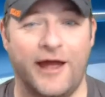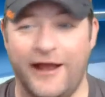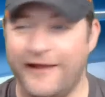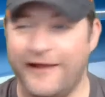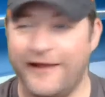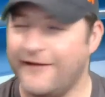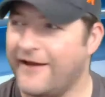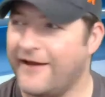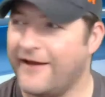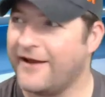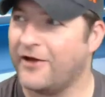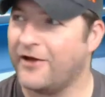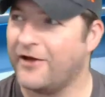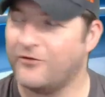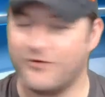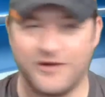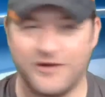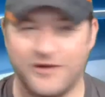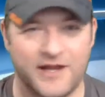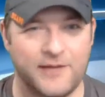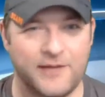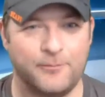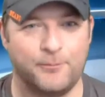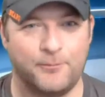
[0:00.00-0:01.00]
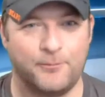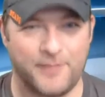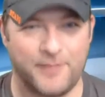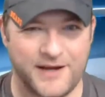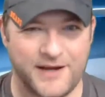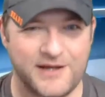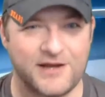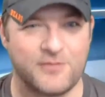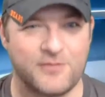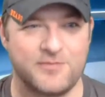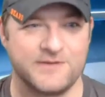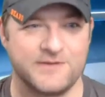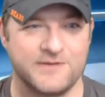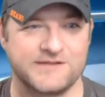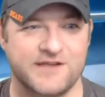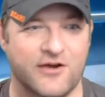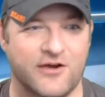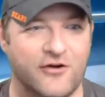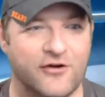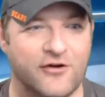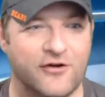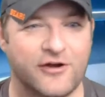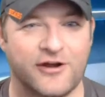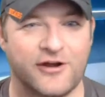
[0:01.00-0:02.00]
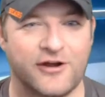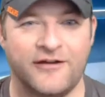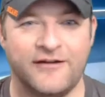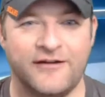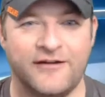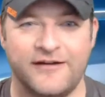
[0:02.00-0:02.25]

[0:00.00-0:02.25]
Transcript: and they go and they beat up his car.